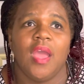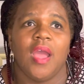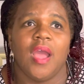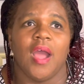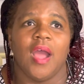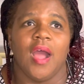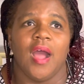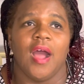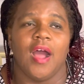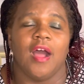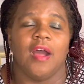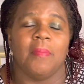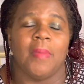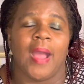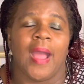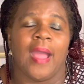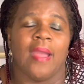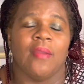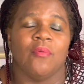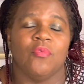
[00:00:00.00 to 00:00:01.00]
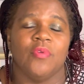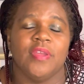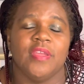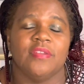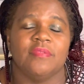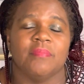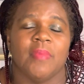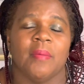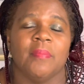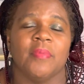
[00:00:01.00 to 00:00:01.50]

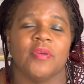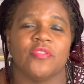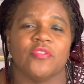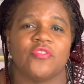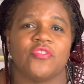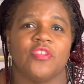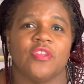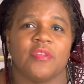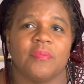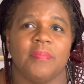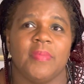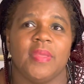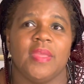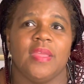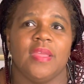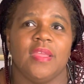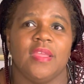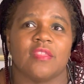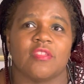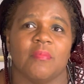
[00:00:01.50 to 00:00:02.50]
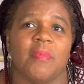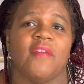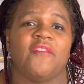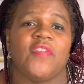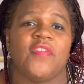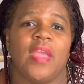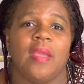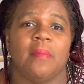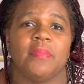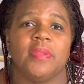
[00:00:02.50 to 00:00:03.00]
My mother took me, so my
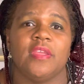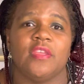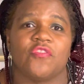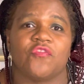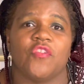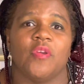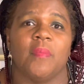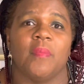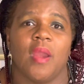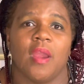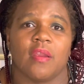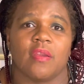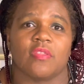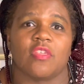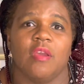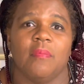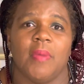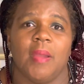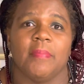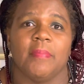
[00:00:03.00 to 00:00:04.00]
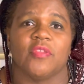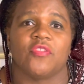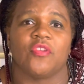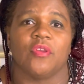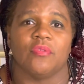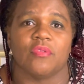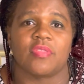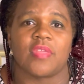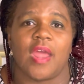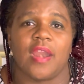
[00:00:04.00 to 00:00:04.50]
family is from Arkansas. My
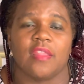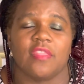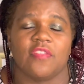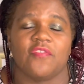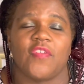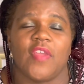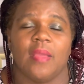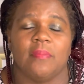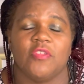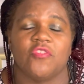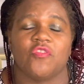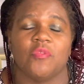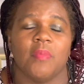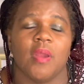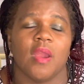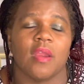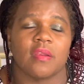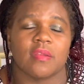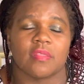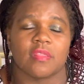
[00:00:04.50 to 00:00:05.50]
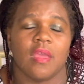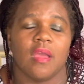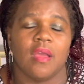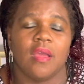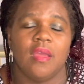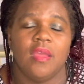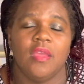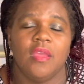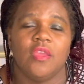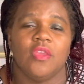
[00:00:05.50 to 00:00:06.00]
maternal side of the family is from Arkansas.
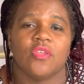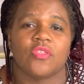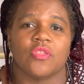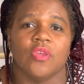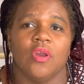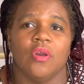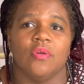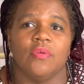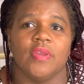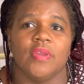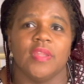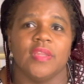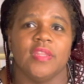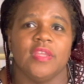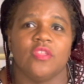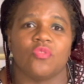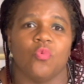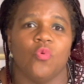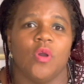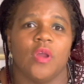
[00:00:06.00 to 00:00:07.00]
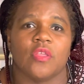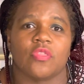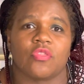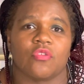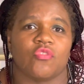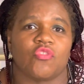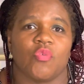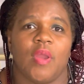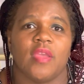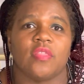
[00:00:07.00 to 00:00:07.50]
So at least once or
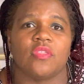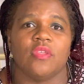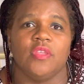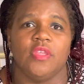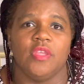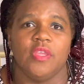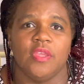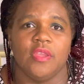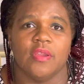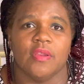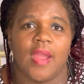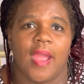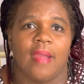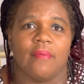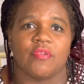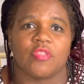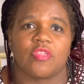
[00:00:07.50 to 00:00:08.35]
twice a year, I would